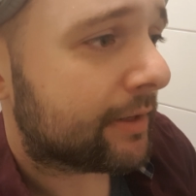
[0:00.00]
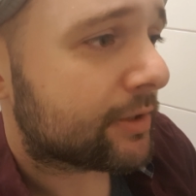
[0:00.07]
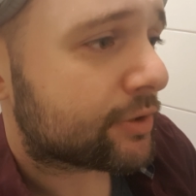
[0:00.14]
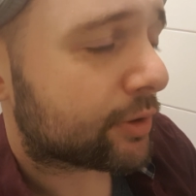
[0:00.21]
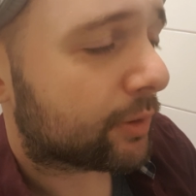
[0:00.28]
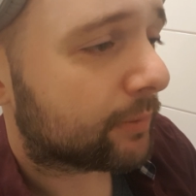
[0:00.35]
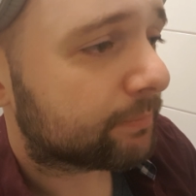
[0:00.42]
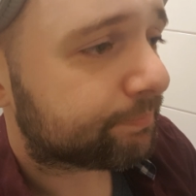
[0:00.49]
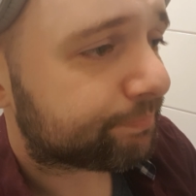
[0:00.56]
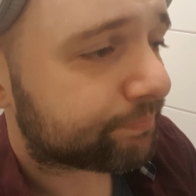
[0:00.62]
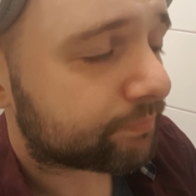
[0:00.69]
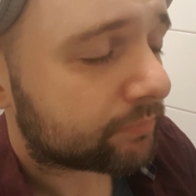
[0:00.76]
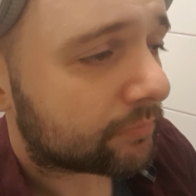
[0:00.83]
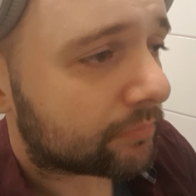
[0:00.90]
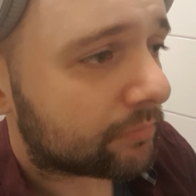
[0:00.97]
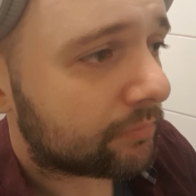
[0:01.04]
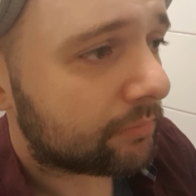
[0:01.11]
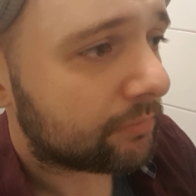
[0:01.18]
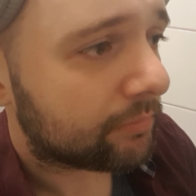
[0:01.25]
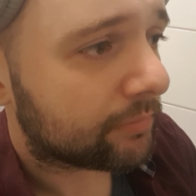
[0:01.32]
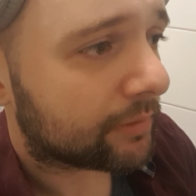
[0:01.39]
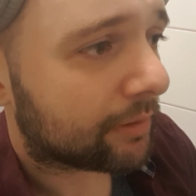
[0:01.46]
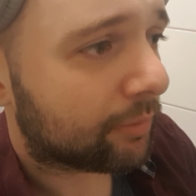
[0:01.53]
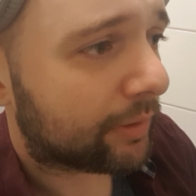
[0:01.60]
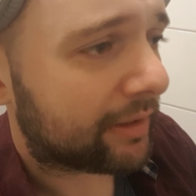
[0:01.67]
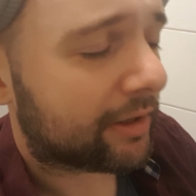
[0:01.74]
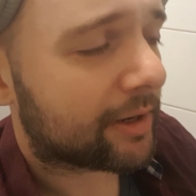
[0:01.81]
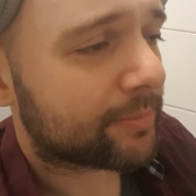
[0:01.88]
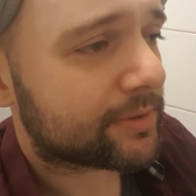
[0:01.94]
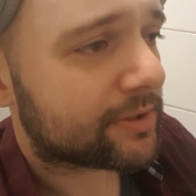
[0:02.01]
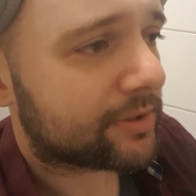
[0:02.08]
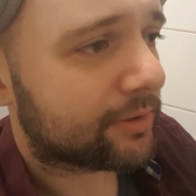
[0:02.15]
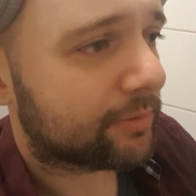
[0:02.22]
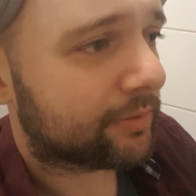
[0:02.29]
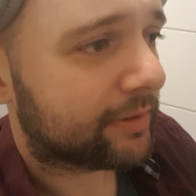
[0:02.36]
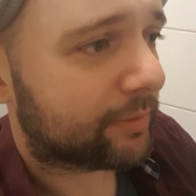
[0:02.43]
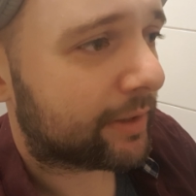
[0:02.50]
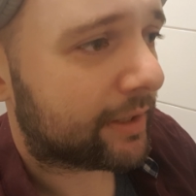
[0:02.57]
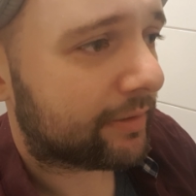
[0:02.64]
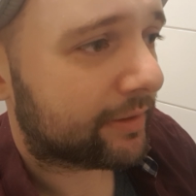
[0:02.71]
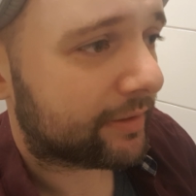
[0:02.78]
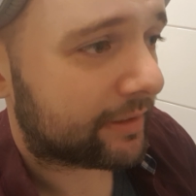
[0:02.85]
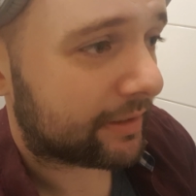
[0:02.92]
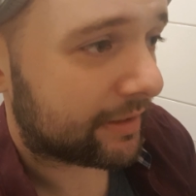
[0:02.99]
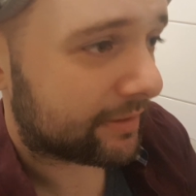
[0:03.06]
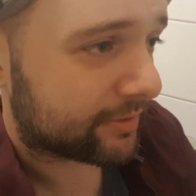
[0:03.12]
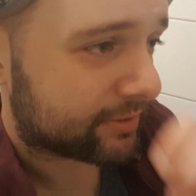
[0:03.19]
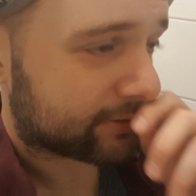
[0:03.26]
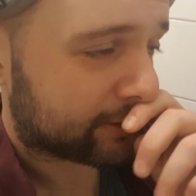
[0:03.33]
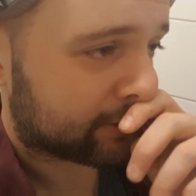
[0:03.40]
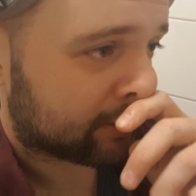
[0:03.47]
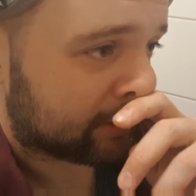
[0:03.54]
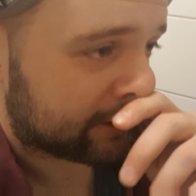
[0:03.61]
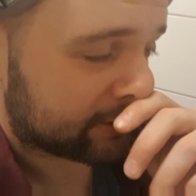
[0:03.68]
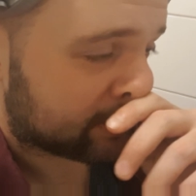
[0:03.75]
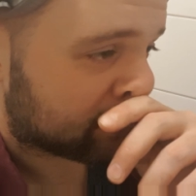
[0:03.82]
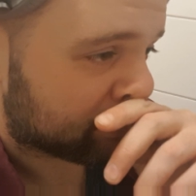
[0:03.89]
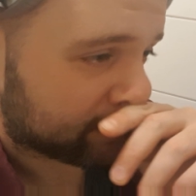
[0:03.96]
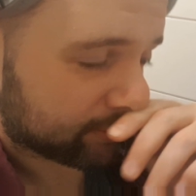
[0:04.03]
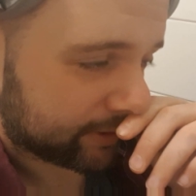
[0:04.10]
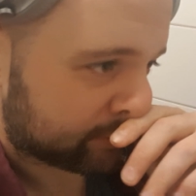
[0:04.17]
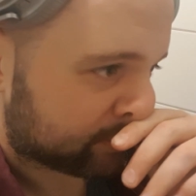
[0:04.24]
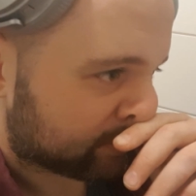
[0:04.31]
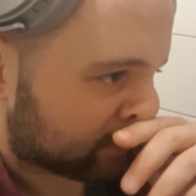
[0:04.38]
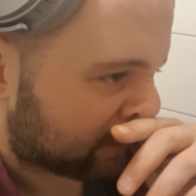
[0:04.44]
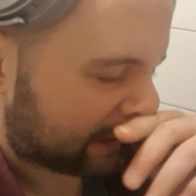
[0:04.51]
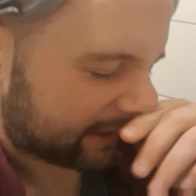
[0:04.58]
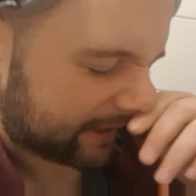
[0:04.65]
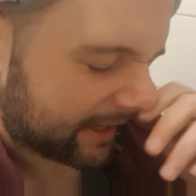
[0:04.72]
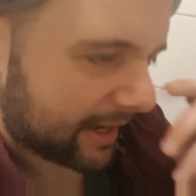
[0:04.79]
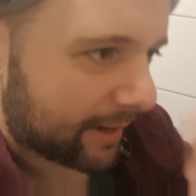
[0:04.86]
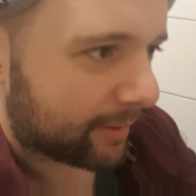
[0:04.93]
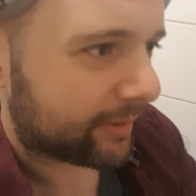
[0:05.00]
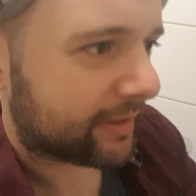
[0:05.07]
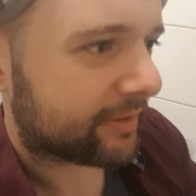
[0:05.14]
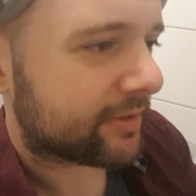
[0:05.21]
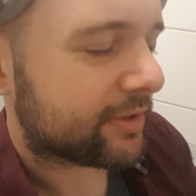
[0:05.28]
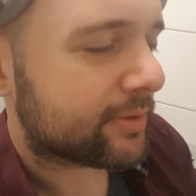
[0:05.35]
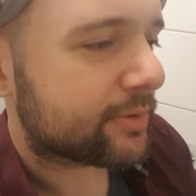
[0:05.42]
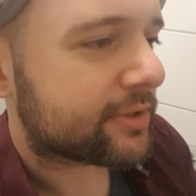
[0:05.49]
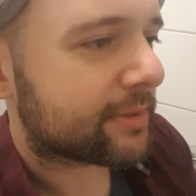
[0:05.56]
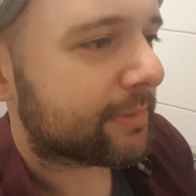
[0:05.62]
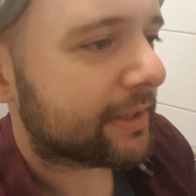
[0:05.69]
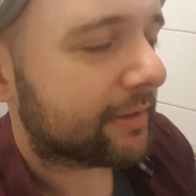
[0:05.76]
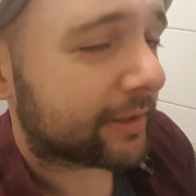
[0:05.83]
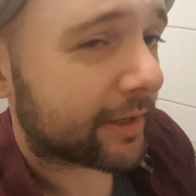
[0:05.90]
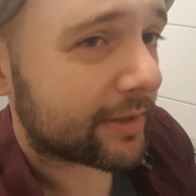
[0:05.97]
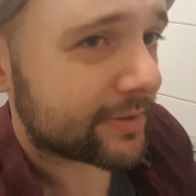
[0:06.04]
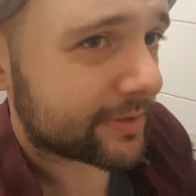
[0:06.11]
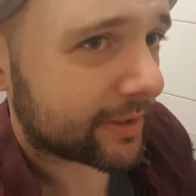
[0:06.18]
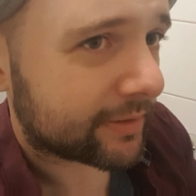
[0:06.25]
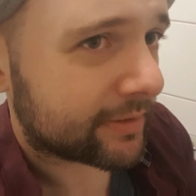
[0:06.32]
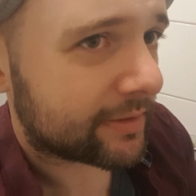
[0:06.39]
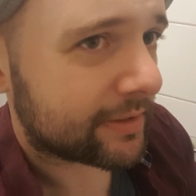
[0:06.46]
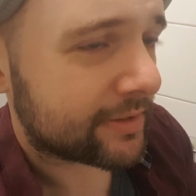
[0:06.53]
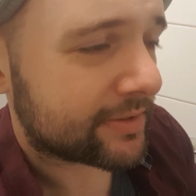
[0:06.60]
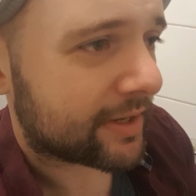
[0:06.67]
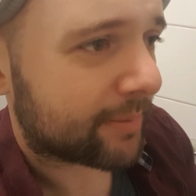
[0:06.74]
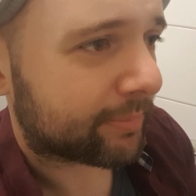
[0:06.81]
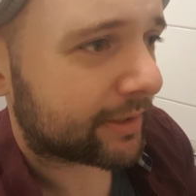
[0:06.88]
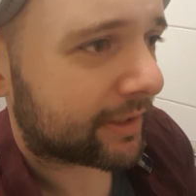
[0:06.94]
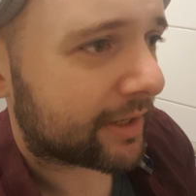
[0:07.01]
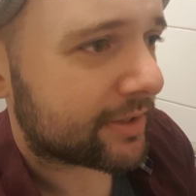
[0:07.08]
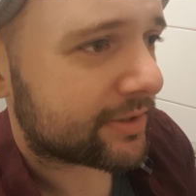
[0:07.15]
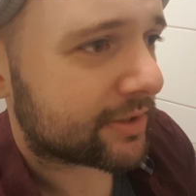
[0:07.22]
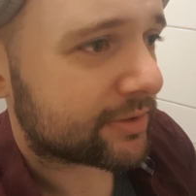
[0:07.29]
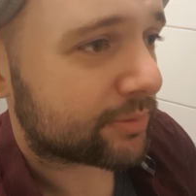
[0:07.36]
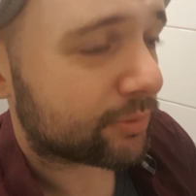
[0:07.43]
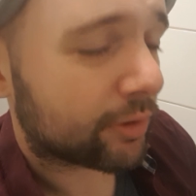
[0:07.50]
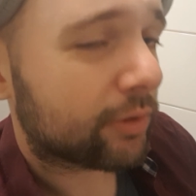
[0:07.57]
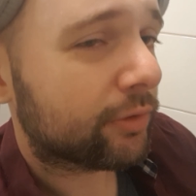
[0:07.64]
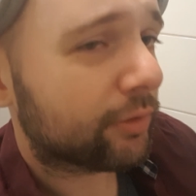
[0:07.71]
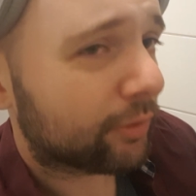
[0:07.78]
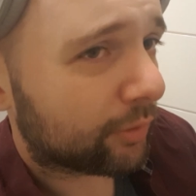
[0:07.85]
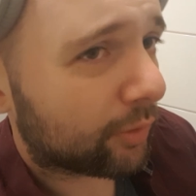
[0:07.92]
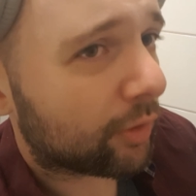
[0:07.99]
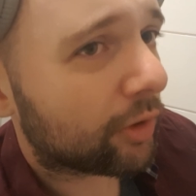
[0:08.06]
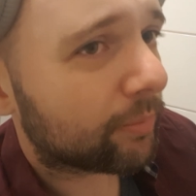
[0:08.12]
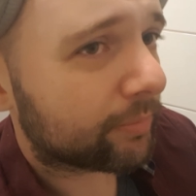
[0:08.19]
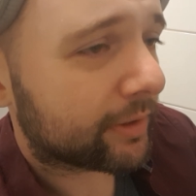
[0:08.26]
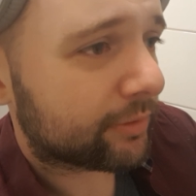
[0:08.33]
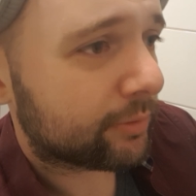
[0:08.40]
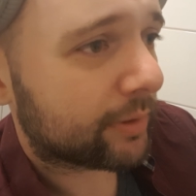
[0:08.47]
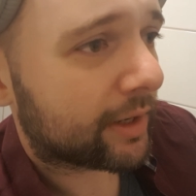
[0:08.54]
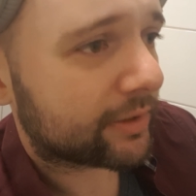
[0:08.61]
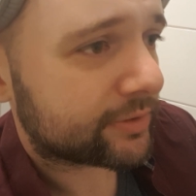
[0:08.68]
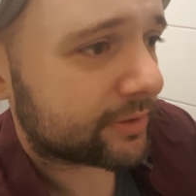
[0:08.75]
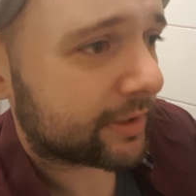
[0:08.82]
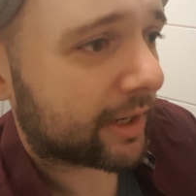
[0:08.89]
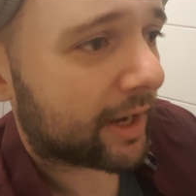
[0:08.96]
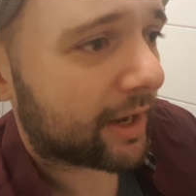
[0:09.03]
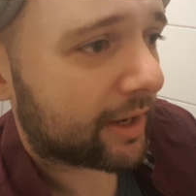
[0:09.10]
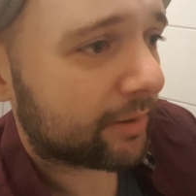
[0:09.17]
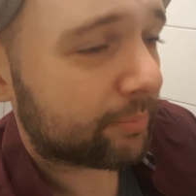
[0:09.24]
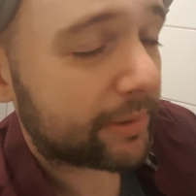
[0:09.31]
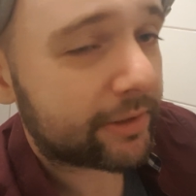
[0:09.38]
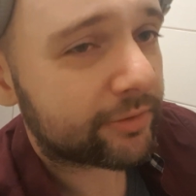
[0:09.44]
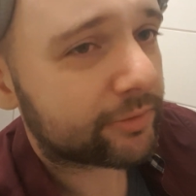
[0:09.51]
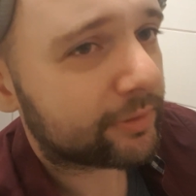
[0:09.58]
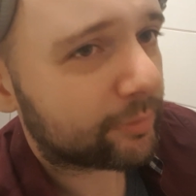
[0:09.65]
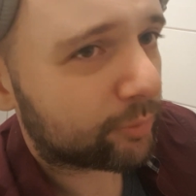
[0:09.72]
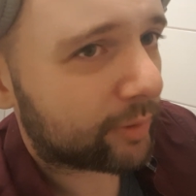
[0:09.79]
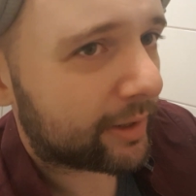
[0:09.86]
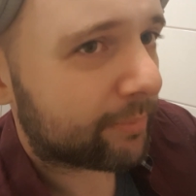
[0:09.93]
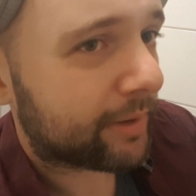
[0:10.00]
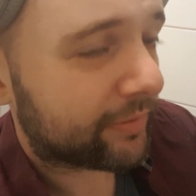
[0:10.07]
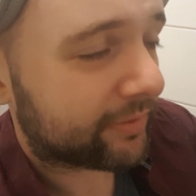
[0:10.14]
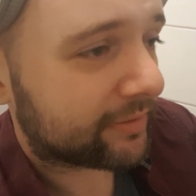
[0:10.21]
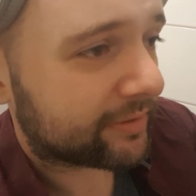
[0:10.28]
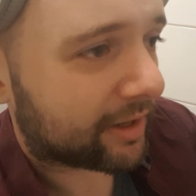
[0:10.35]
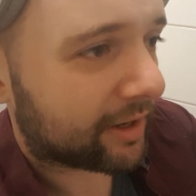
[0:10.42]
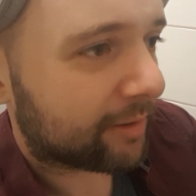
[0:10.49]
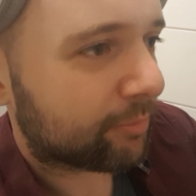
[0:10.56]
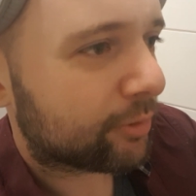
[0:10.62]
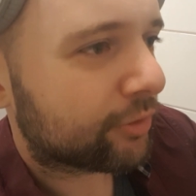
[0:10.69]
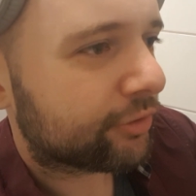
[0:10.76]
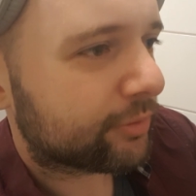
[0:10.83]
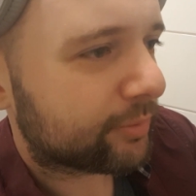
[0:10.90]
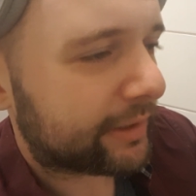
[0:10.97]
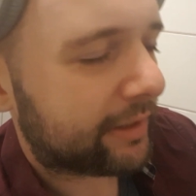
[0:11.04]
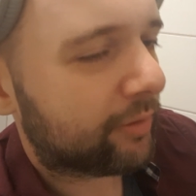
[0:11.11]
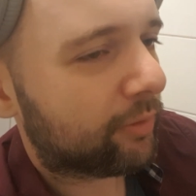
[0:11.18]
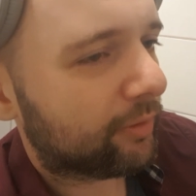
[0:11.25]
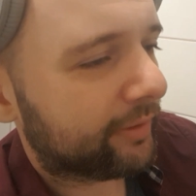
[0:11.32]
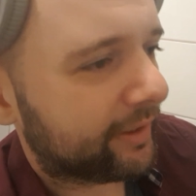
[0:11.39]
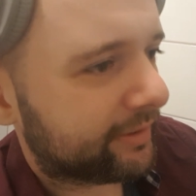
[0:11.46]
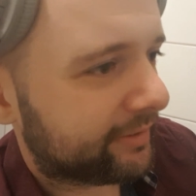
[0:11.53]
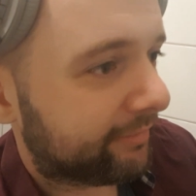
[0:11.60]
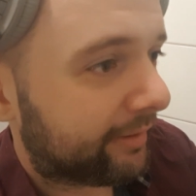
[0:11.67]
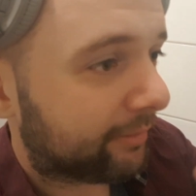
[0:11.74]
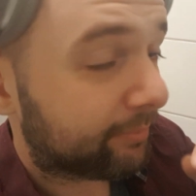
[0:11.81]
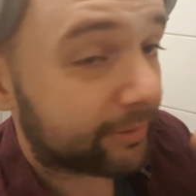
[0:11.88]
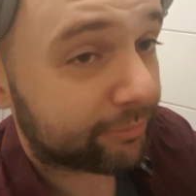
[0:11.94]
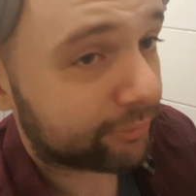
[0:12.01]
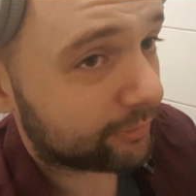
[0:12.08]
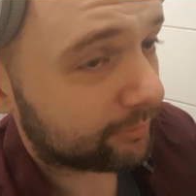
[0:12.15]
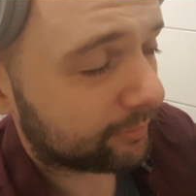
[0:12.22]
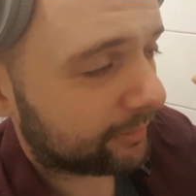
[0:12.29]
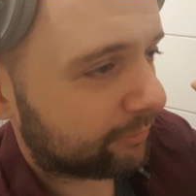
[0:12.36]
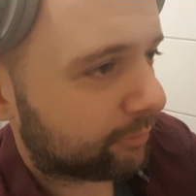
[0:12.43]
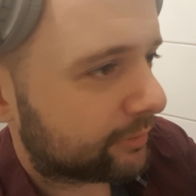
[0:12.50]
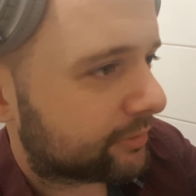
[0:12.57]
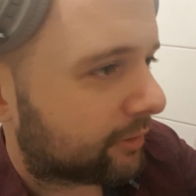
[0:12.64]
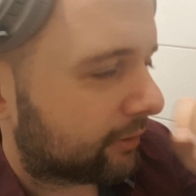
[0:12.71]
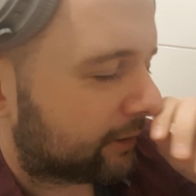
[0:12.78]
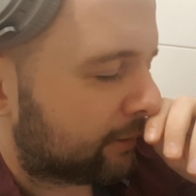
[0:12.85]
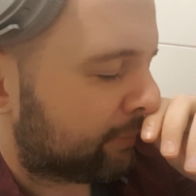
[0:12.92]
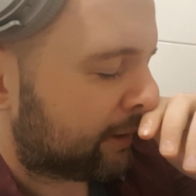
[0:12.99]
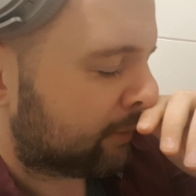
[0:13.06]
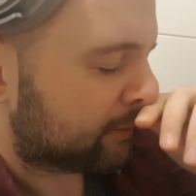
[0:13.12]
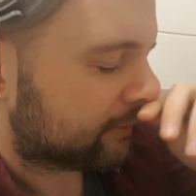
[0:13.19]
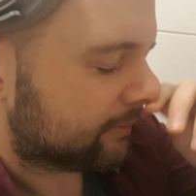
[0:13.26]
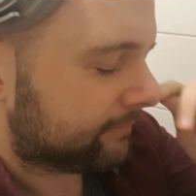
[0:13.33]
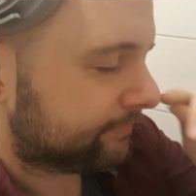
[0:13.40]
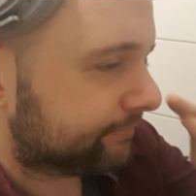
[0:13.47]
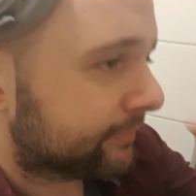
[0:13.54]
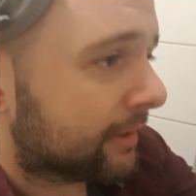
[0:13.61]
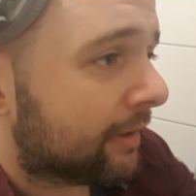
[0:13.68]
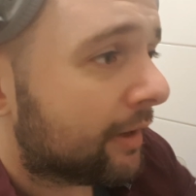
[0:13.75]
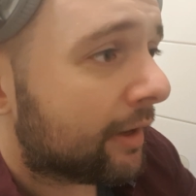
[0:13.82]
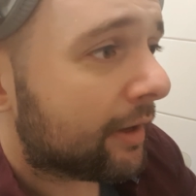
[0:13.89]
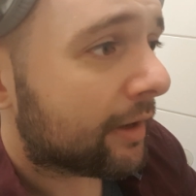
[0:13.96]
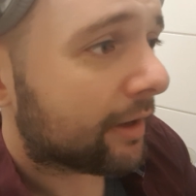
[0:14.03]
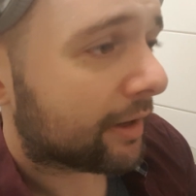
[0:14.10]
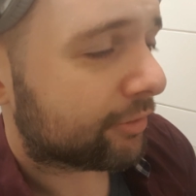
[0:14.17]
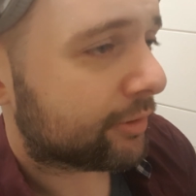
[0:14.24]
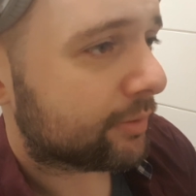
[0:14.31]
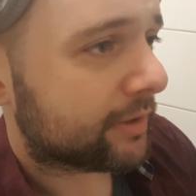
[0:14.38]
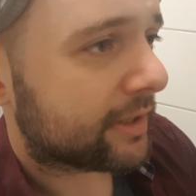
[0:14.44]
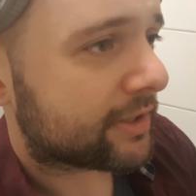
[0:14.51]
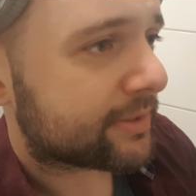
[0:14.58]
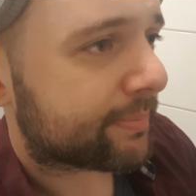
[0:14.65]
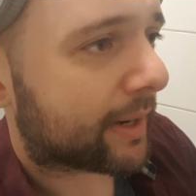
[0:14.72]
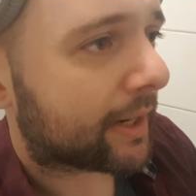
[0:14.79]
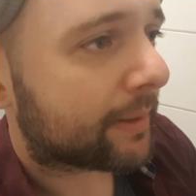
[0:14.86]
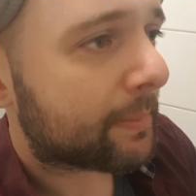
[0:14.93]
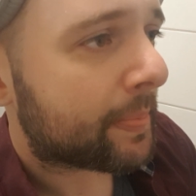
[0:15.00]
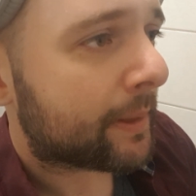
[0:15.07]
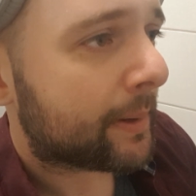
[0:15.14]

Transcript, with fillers: So when it comes to the way that the industry is moving to right now, it used to be the case that these applications were the norm that you actually had, because the web at the time wasn't really all that developed, if we're talking about a few years back.